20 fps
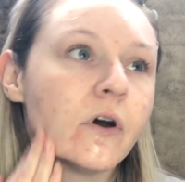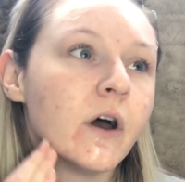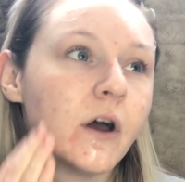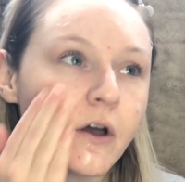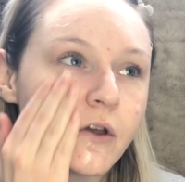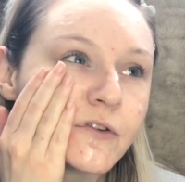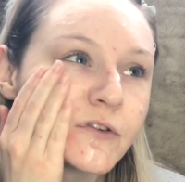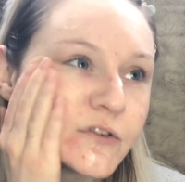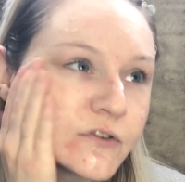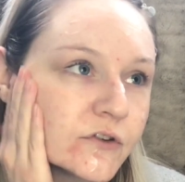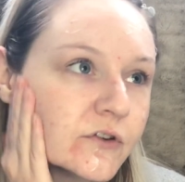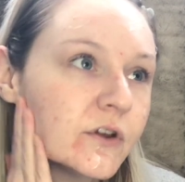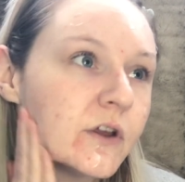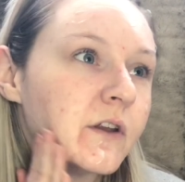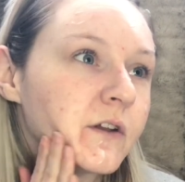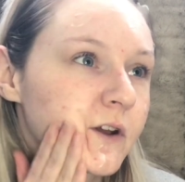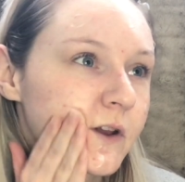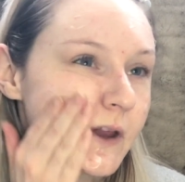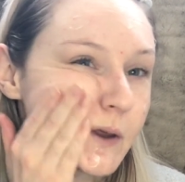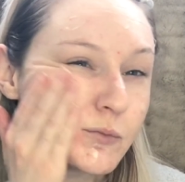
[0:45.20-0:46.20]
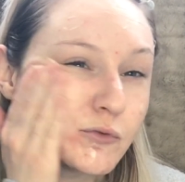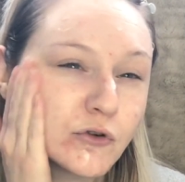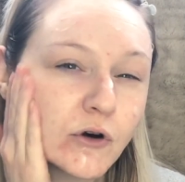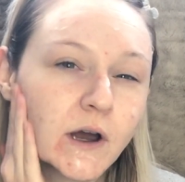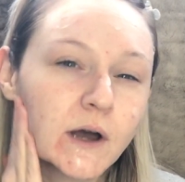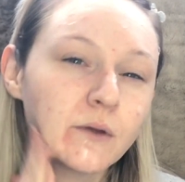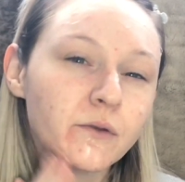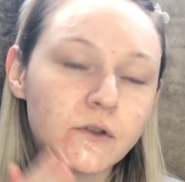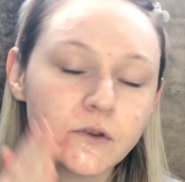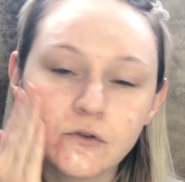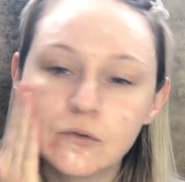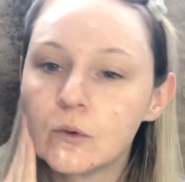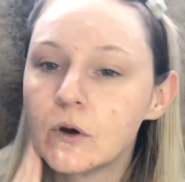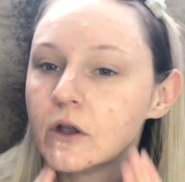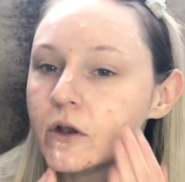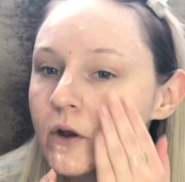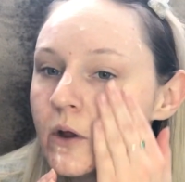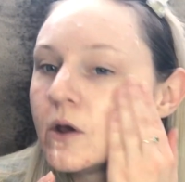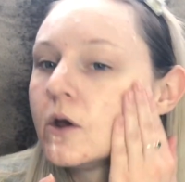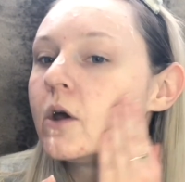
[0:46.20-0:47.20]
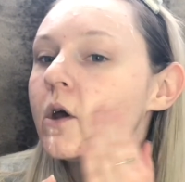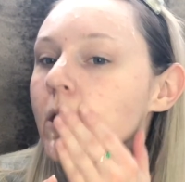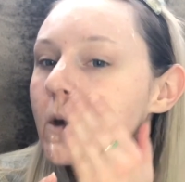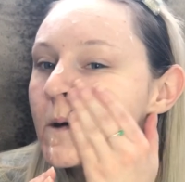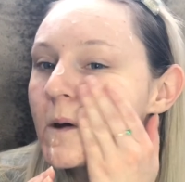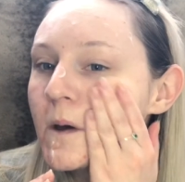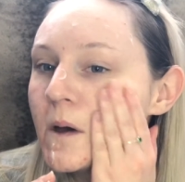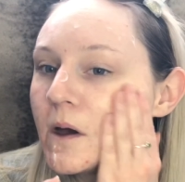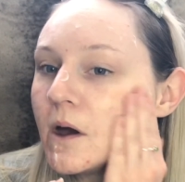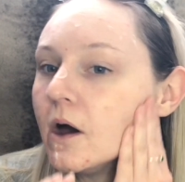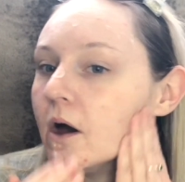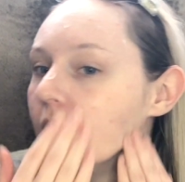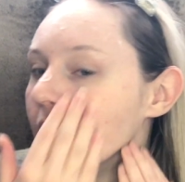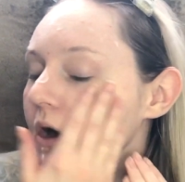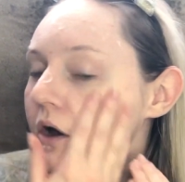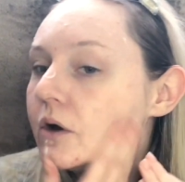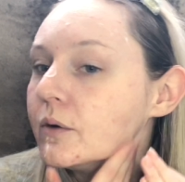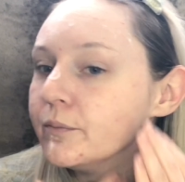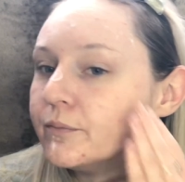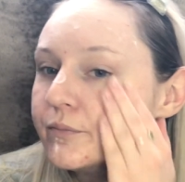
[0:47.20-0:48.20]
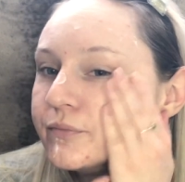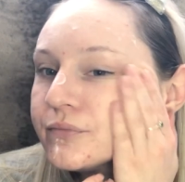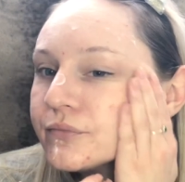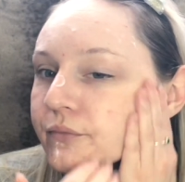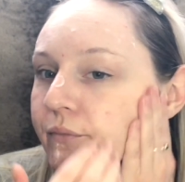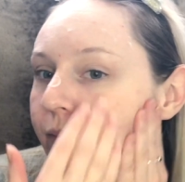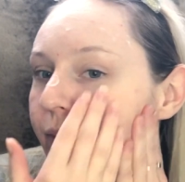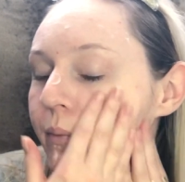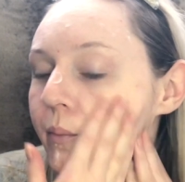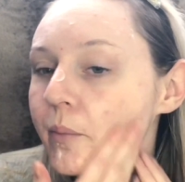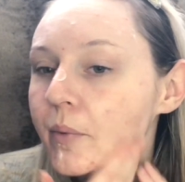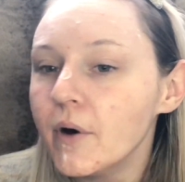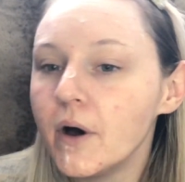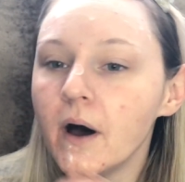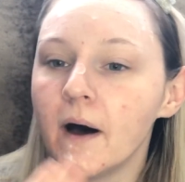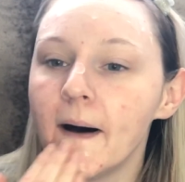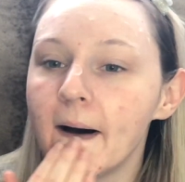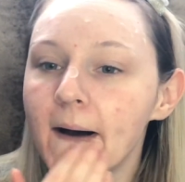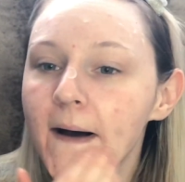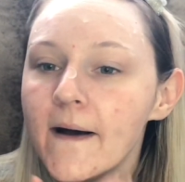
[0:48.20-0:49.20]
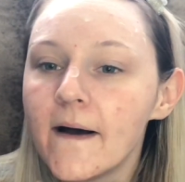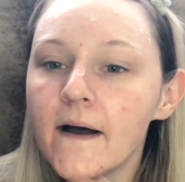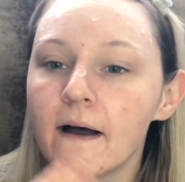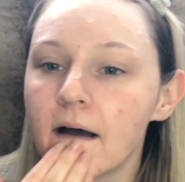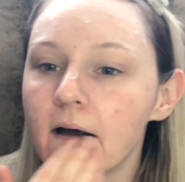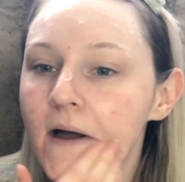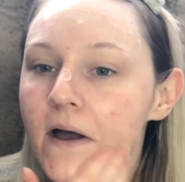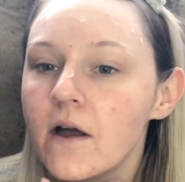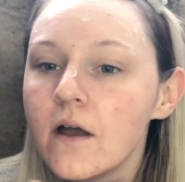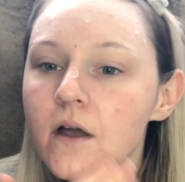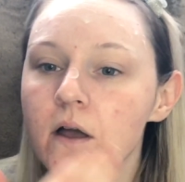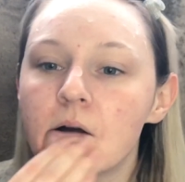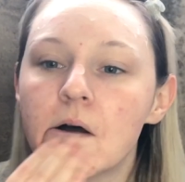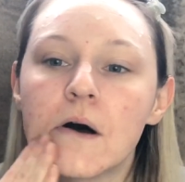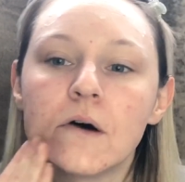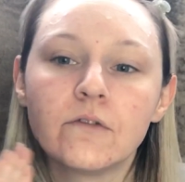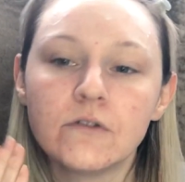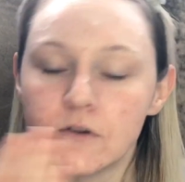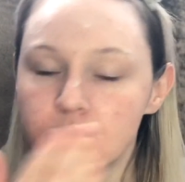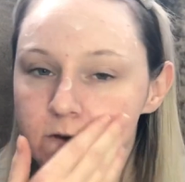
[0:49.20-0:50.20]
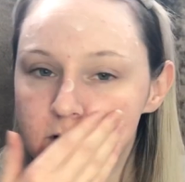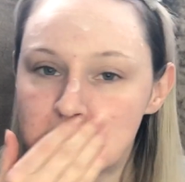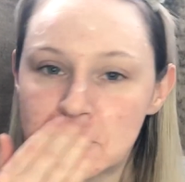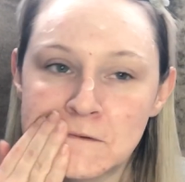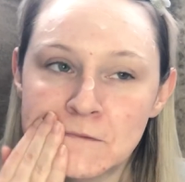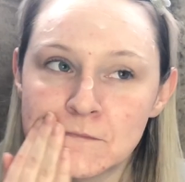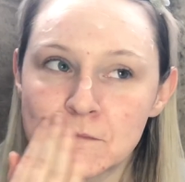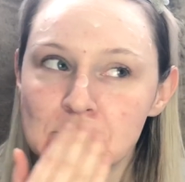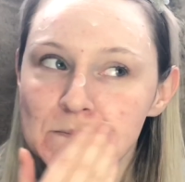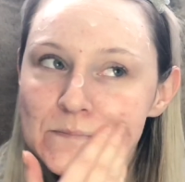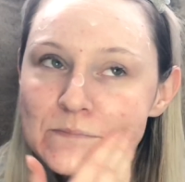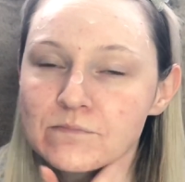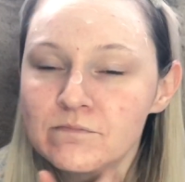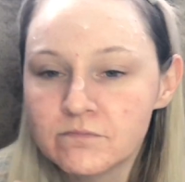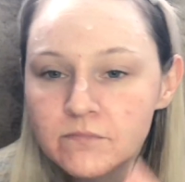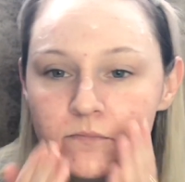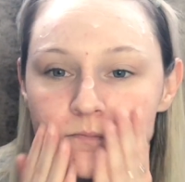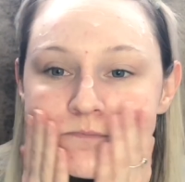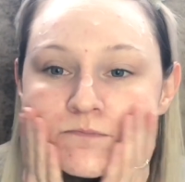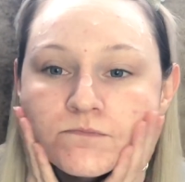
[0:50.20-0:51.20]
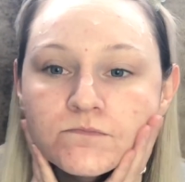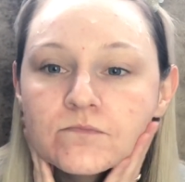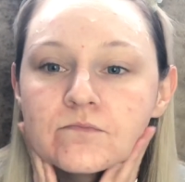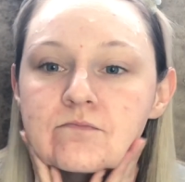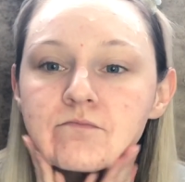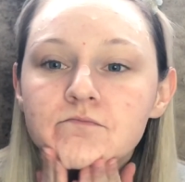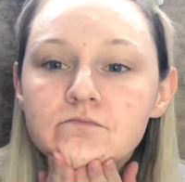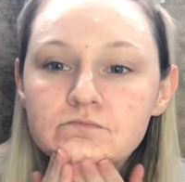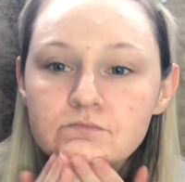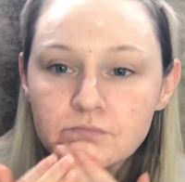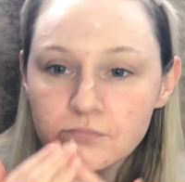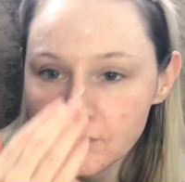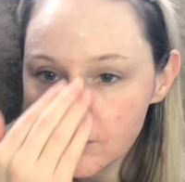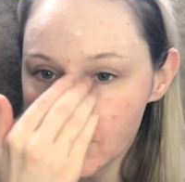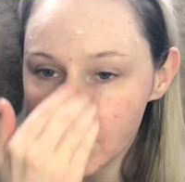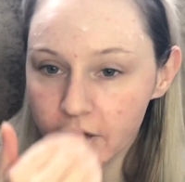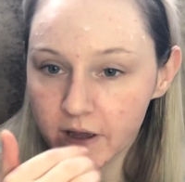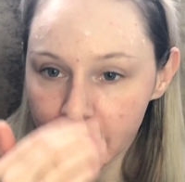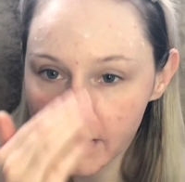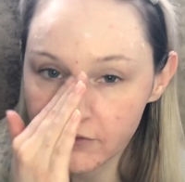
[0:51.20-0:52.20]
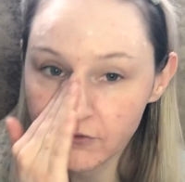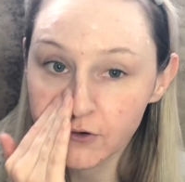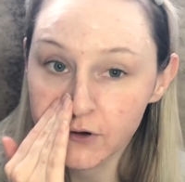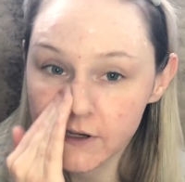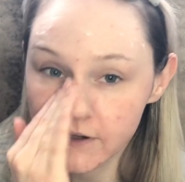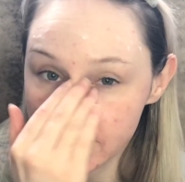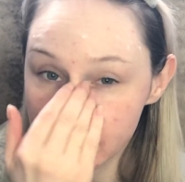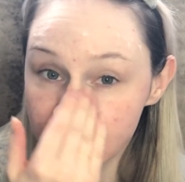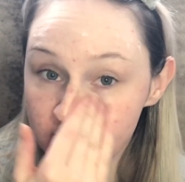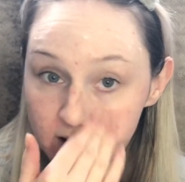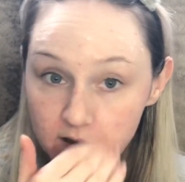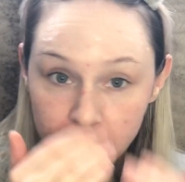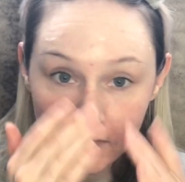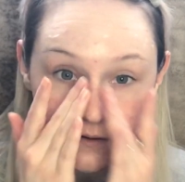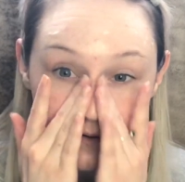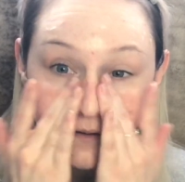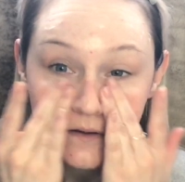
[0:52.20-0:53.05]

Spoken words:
which is more for, I guess, skin which is dry. But obviously because I've got oily skin, I want the Mattify Boost.